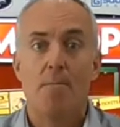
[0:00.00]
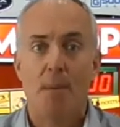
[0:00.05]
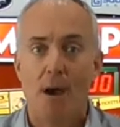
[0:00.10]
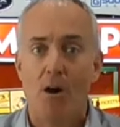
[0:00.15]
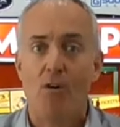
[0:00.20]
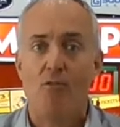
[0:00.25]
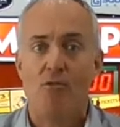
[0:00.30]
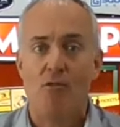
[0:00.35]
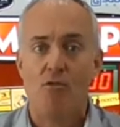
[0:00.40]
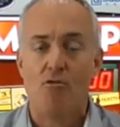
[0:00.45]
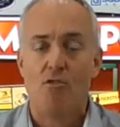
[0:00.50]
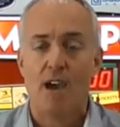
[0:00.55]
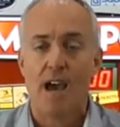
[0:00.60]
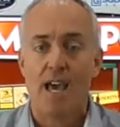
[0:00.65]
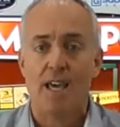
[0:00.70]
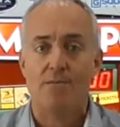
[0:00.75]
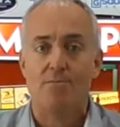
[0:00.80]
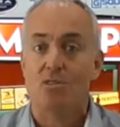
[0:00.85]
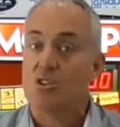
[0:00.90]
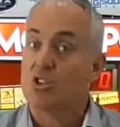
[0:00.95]
Bellfruit
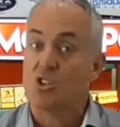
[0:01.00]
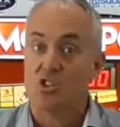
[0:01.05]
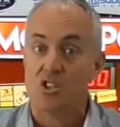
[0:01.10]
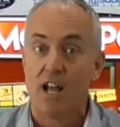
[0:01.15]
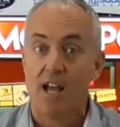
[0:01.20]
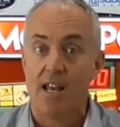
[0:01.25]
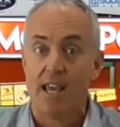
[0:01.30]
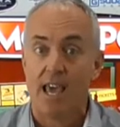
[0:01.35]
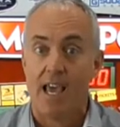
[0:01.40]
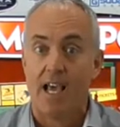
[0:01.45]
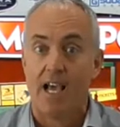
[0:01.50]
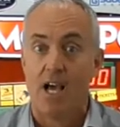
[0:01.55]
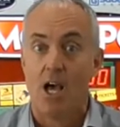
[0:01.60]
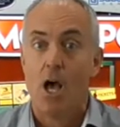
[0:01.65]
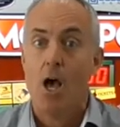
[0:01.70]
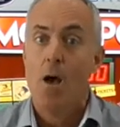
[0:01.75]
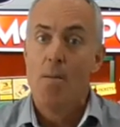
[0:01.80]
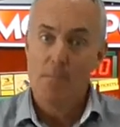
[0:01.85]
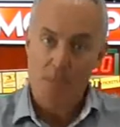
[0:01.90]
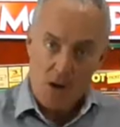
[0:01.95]
Games' stunning
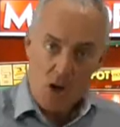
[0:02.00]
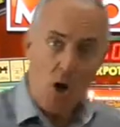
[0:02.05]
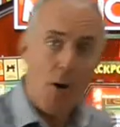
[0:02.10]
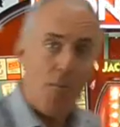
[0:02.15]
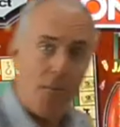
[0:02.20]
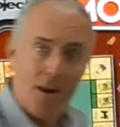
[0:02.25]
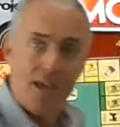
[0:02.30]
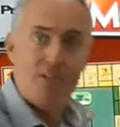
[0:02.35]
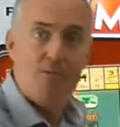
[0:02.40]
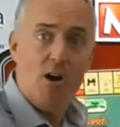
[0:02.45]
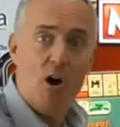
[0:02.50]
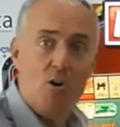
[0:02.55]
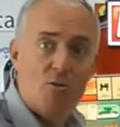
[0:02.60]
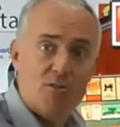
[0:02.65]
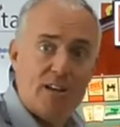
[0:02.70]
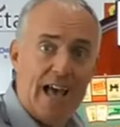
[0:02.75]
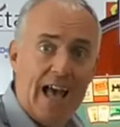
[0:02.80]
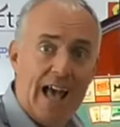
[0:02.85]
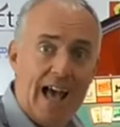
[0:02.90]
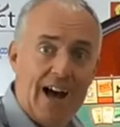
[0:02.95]
Monopoly
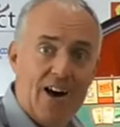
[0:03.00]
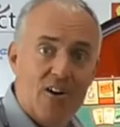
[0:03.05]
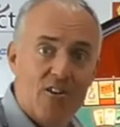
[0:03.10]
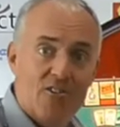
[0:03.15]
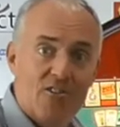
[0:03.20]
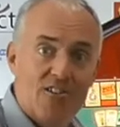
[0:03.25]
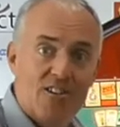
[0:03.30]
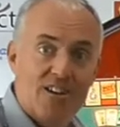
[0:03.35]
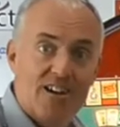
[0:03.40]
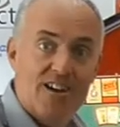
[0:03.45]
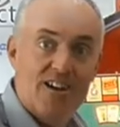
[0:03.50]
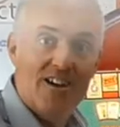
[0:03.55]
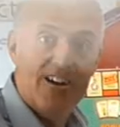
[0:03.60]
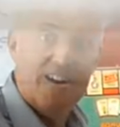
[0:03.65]
Roll Down!